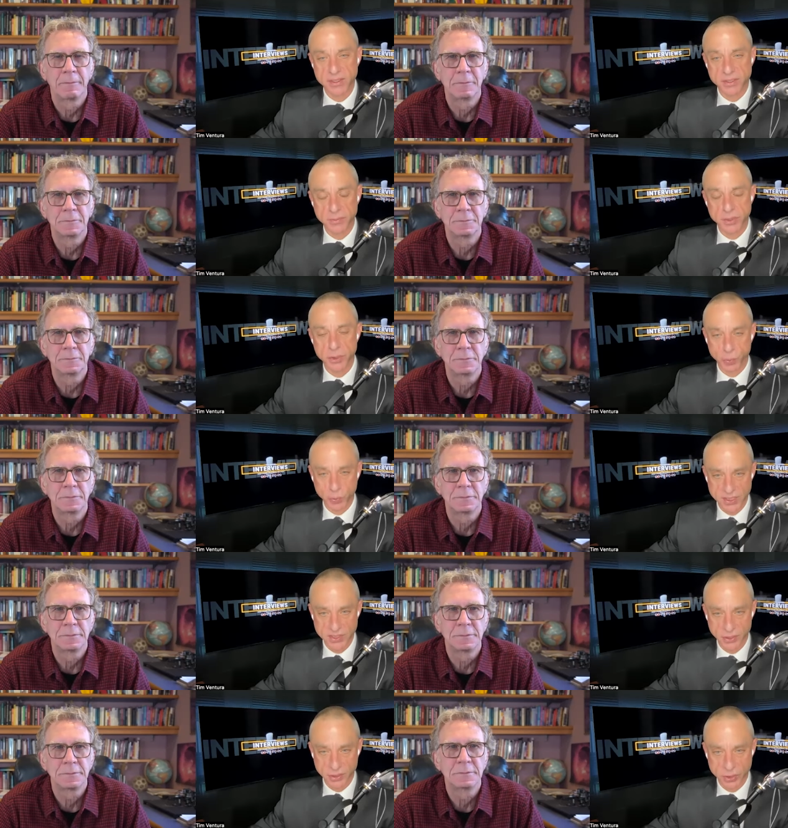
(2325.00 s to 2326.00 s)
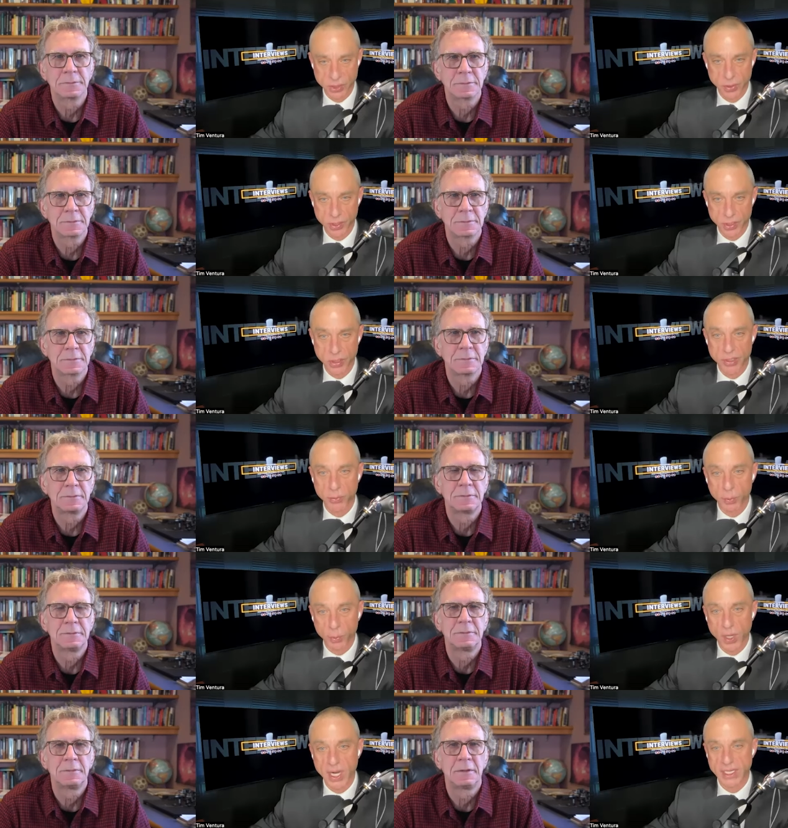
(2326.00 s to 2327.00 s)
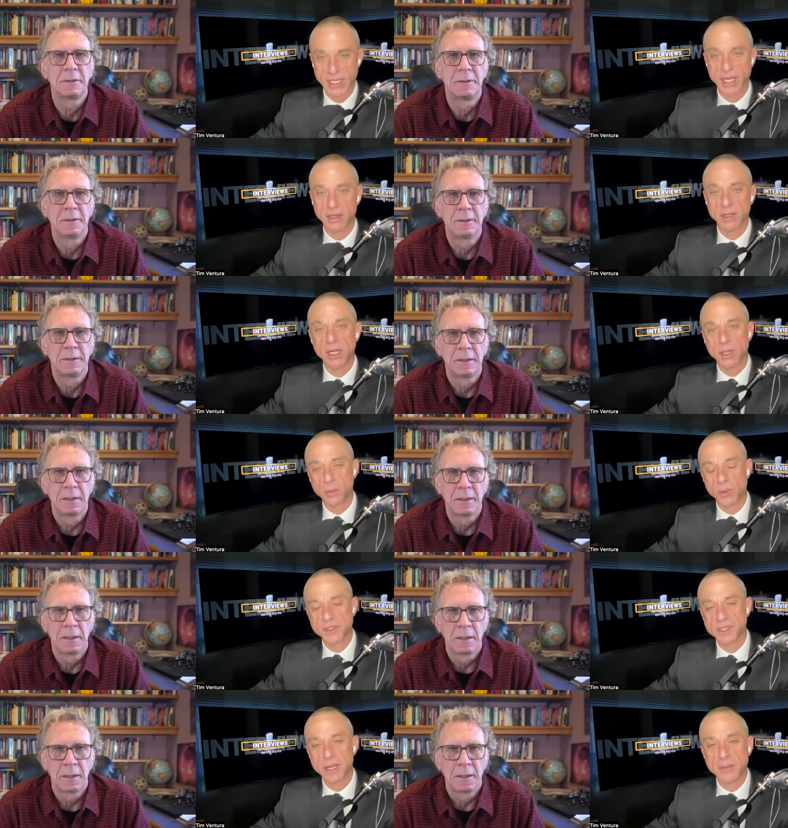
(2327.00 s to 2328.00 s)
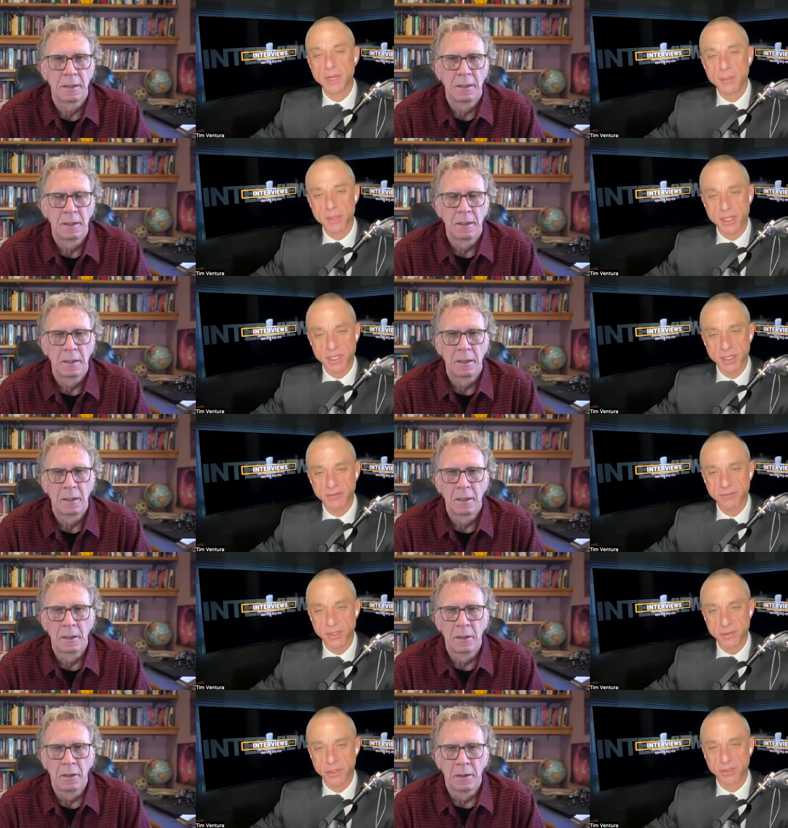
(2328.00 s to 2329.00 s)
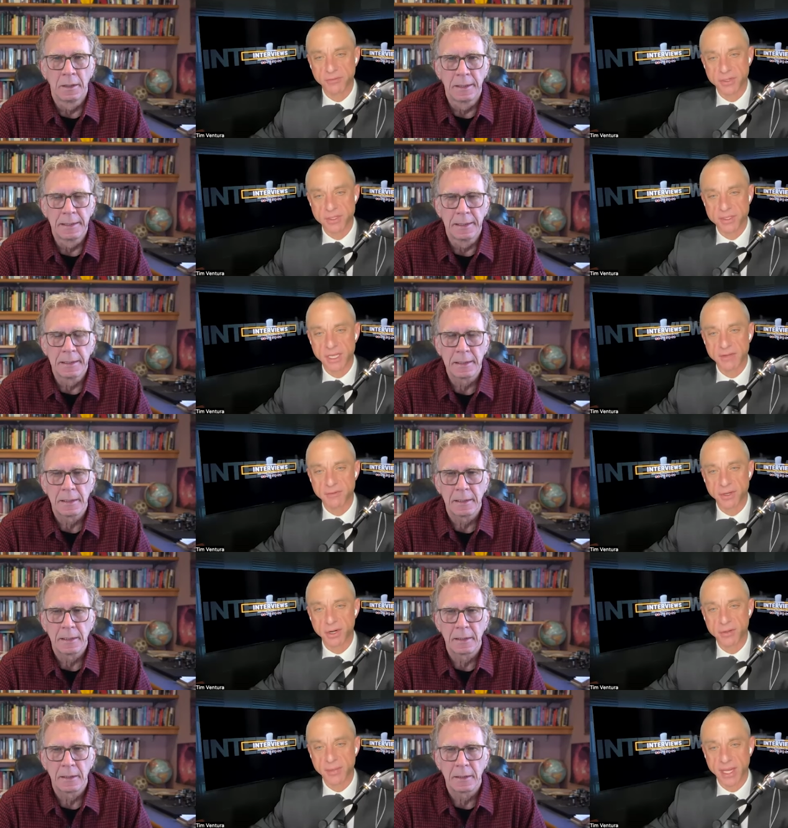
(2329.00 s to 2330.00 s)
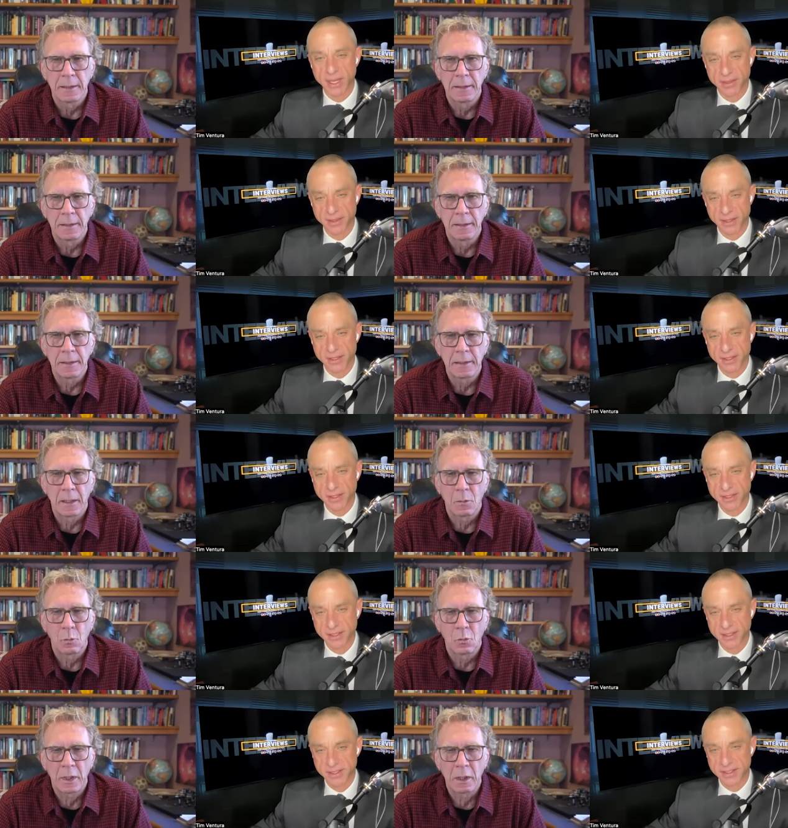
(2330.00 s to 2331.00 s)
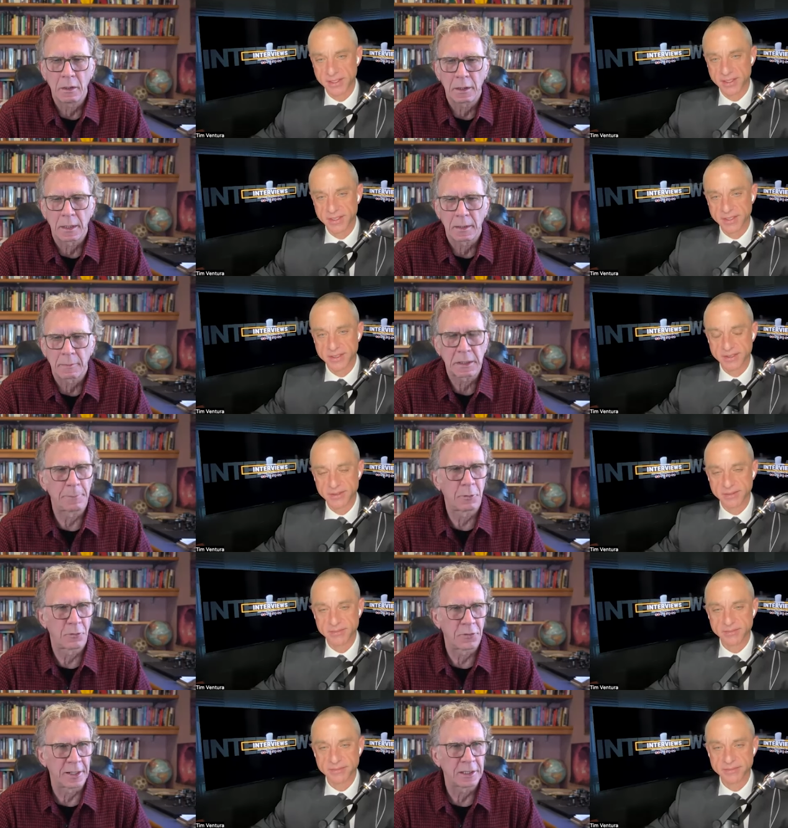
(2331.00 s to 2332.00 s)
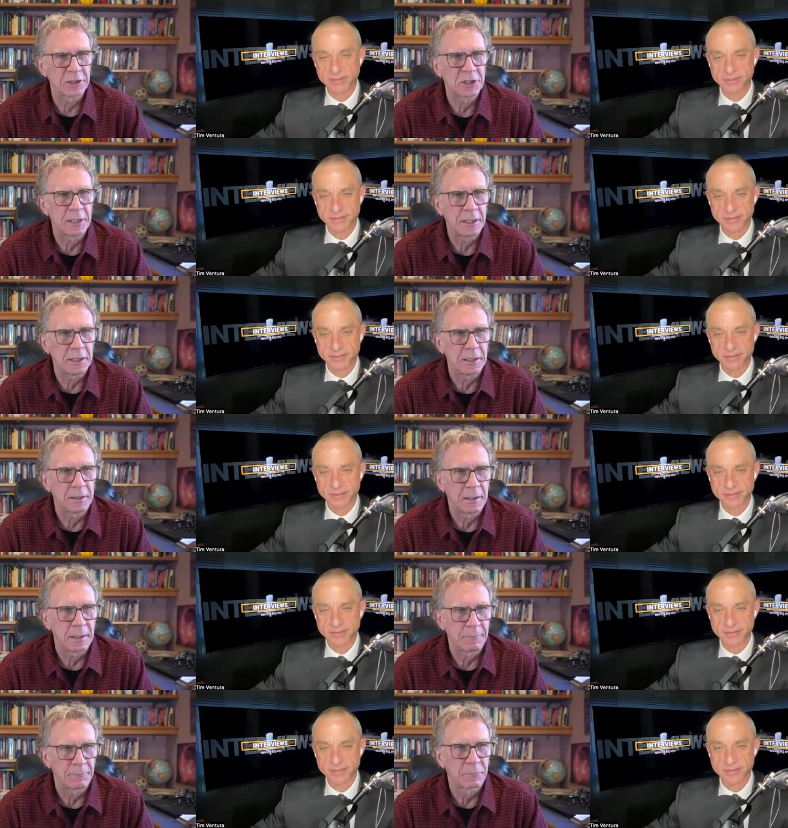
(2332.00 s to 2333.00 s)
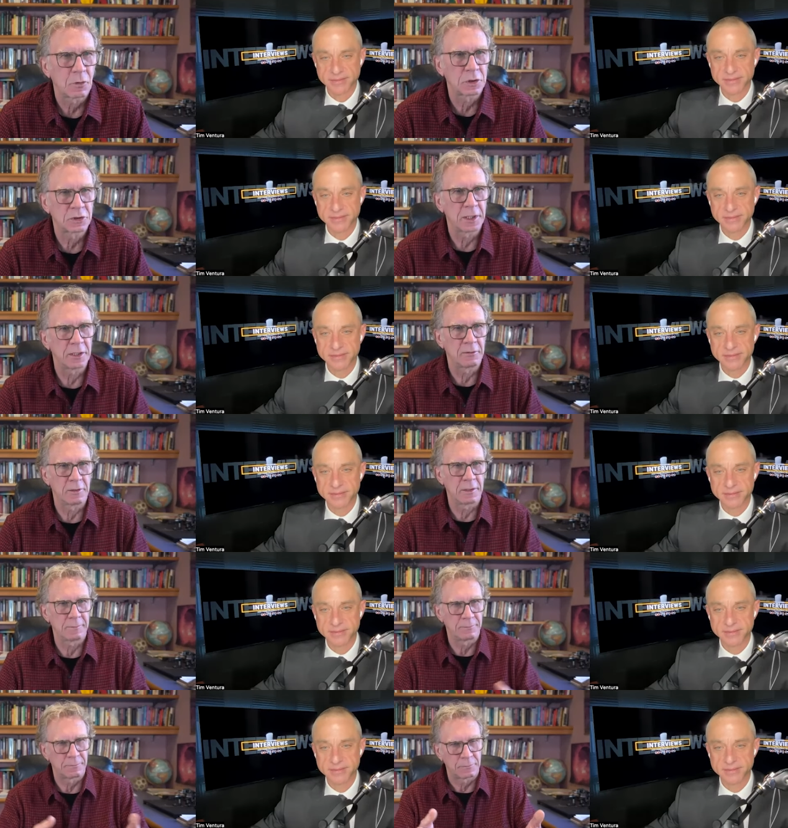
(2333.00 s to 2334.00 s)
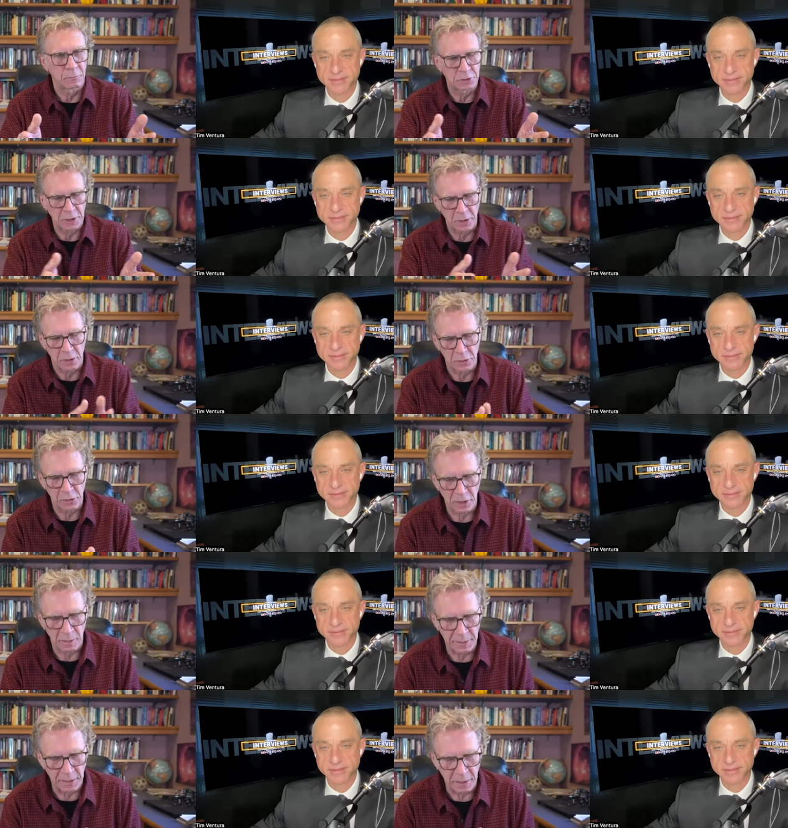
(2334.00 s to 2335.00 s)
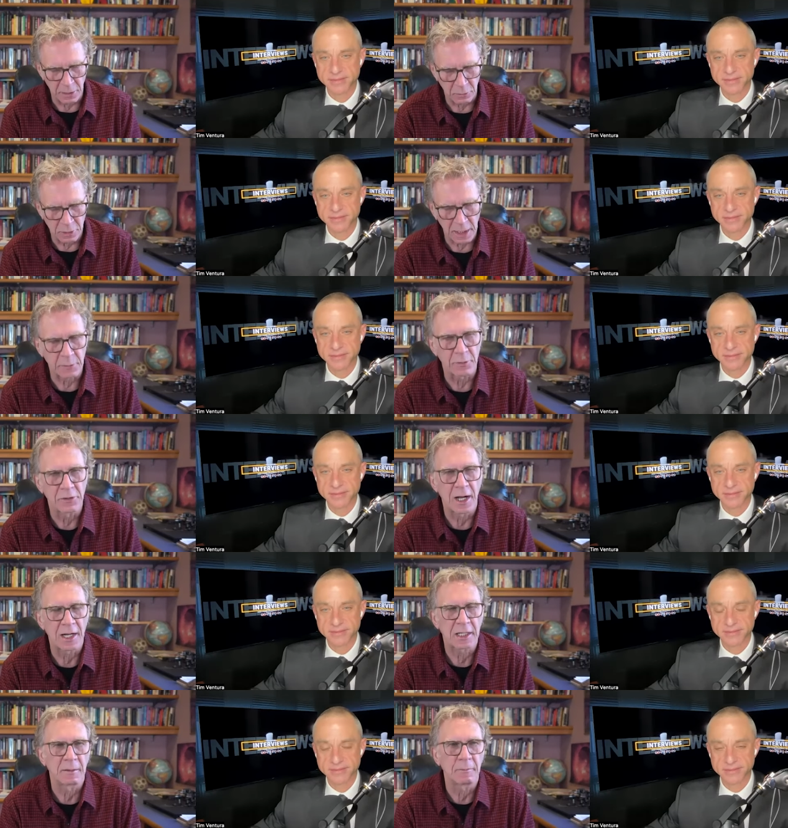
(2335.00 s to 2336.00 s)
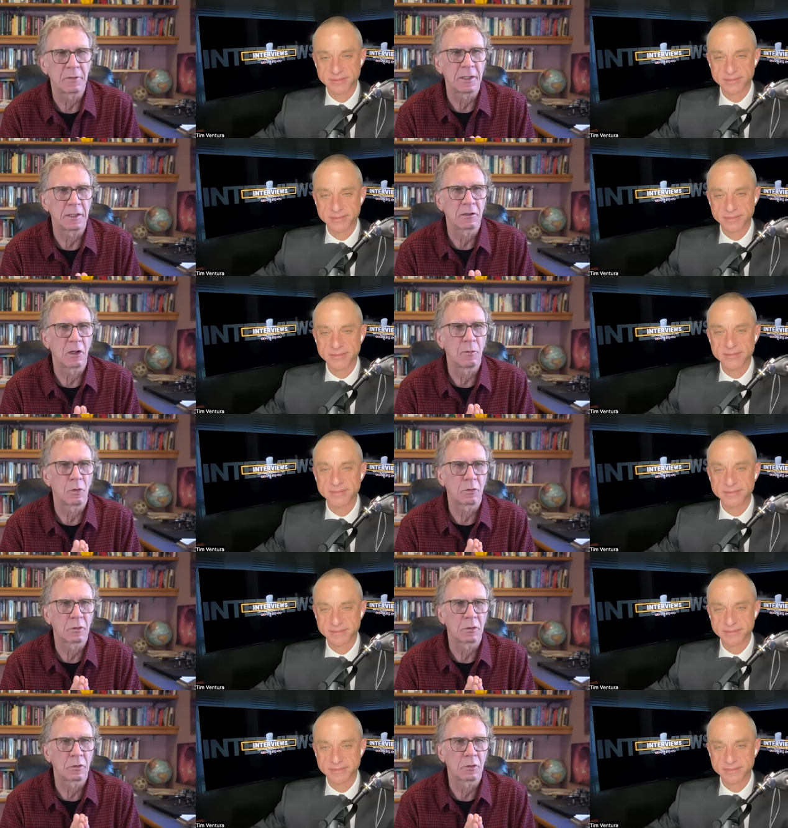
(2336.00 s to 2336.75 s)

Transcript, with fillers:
Speaker 1: so much research going on right now. What's coming up in the near future for yourself and HeartMath?
Speaker 2: Well, uh, a couple things. The um, of course the the which I, you're going to be I know talking with Nachum the Global